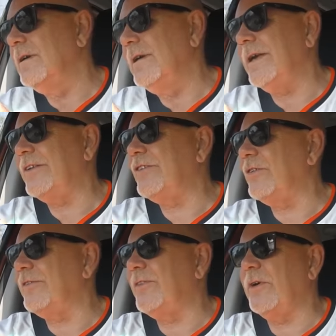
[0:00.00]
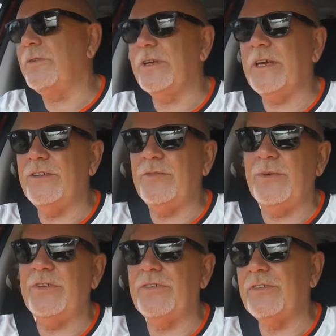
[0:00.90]
He gets on the phone again to
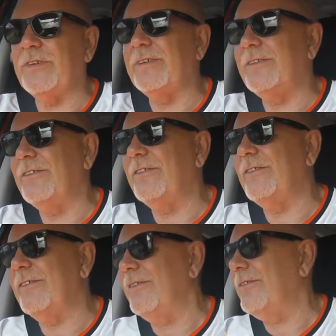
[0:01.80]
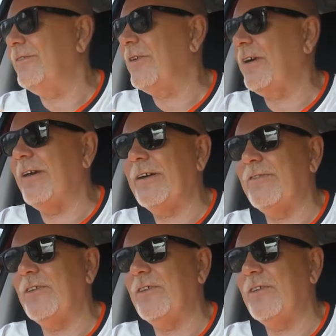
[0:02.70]
his Farang